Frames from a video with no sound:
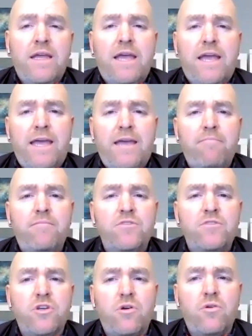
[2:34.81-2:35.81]

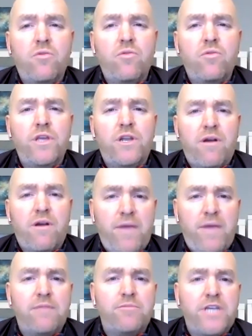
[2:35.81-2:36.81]
So, you know, our
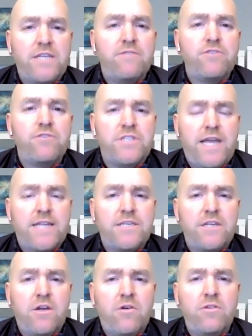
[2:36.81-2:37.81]
main objective was to get
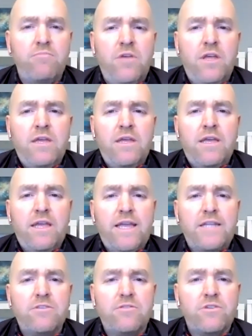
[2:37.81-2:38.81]
to know them,
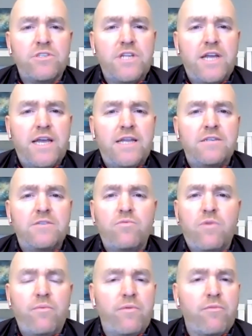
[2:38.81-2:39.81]
get to understand
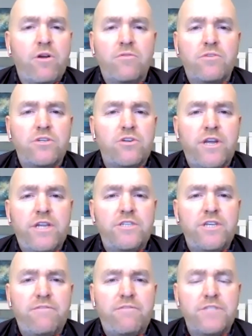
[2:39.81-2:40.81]
what we were going to try and
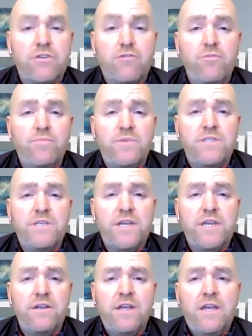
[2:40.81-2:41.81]
achieve as a group this
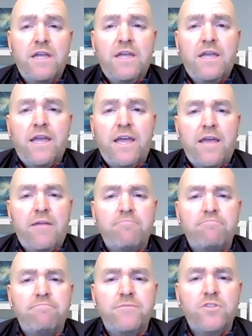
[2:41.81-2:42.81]
year.
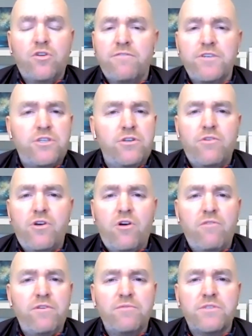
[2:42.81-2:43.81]
None of us knew
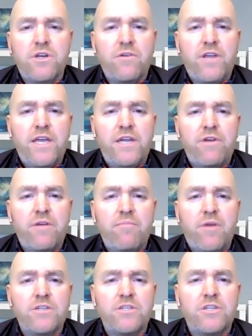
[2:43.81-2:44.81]
COVID was going to hit around
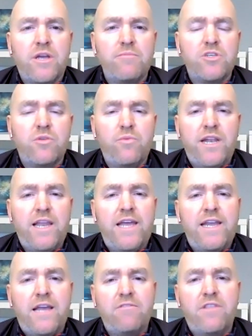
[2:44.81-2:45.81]
March time, so we
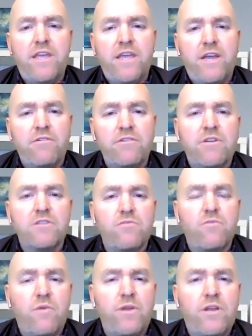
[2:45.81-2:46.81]
laid out the year in terms
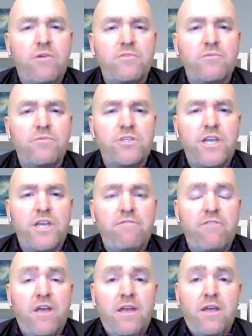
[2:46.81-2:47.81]
of what we'd hoped to
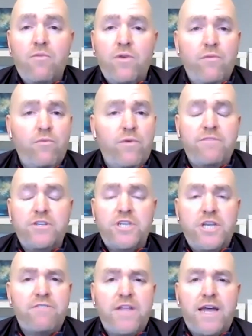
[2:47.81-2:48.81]
achieve. We've
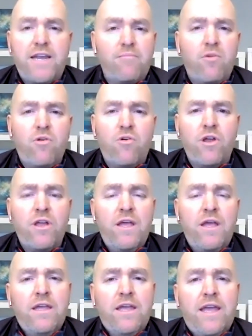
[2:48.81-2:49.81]
achieved that and more.
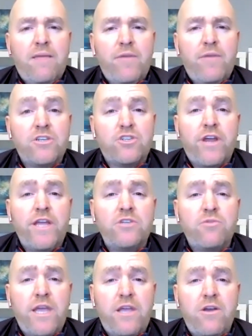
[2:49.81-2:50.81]
In a strange
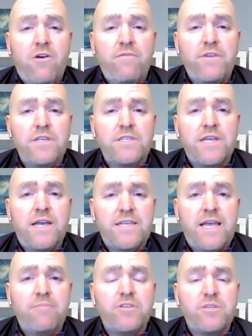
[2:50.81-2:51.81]
way, COVID has
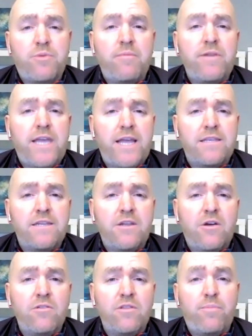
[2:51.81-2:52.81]
helped us probably get to
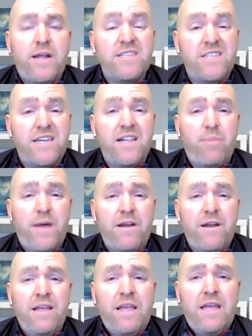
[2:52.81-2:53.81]
know the players a little
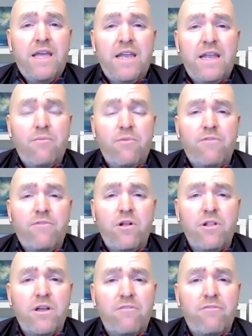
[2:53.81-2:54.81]
better, in that we've
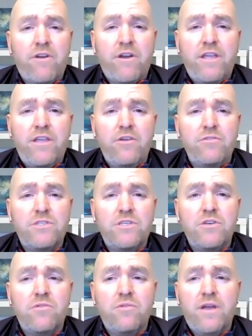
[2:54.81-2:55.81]
all got very used
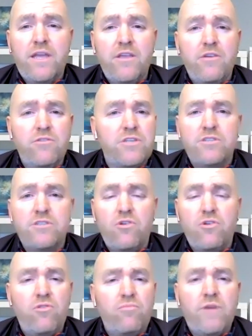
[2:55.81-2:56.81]
to using
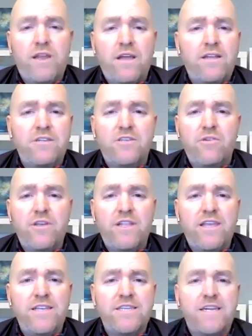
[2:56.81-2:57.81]
Zoom and doing
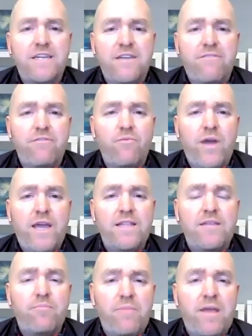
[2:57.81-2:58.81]
things in a different way
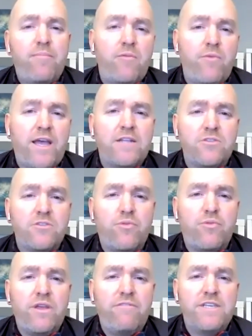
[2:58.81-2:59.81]
than maybe we had done
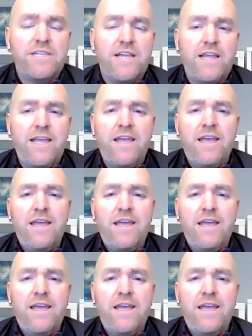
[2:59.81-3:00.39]
previously.